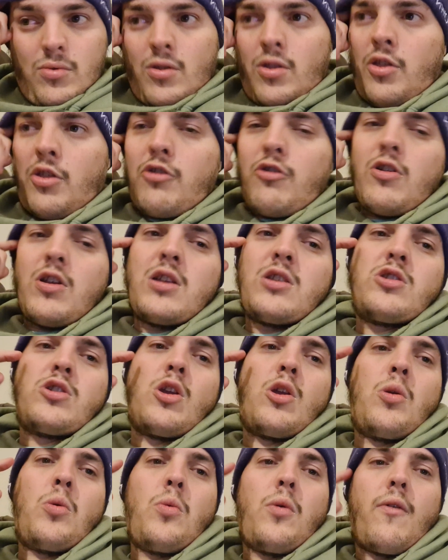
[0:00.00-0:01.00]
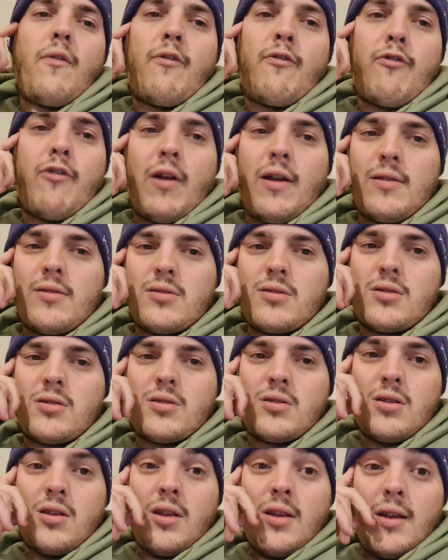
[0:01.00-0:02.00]
3 2
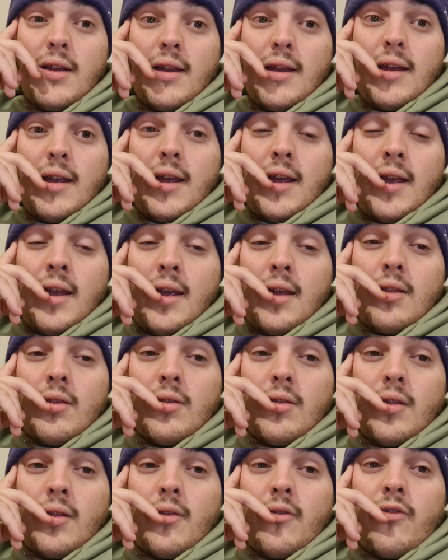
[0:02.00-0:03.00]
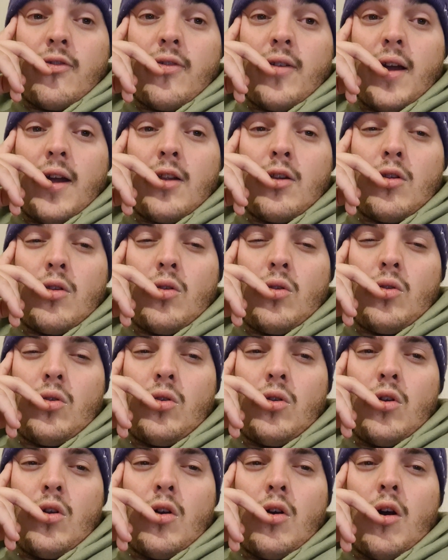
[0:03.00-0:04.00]
France in the
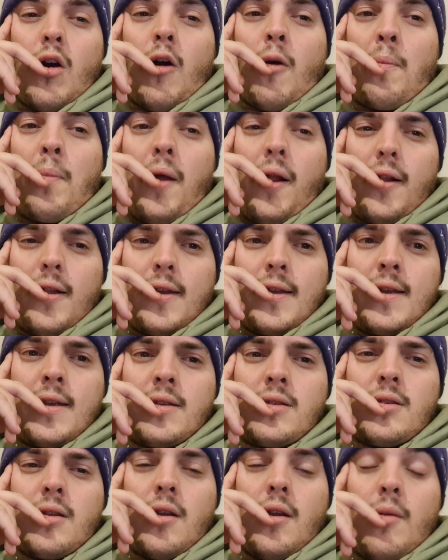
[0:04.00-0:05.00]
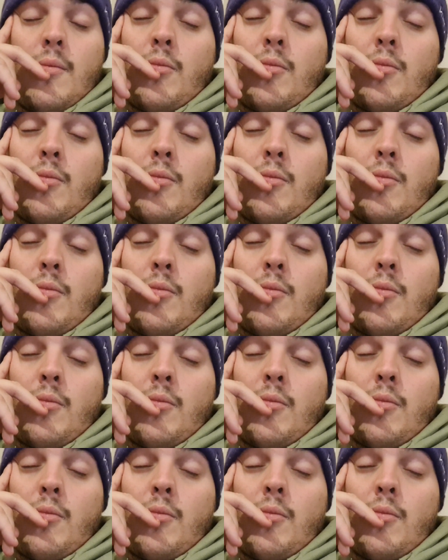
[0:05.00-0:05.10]
final on penalties,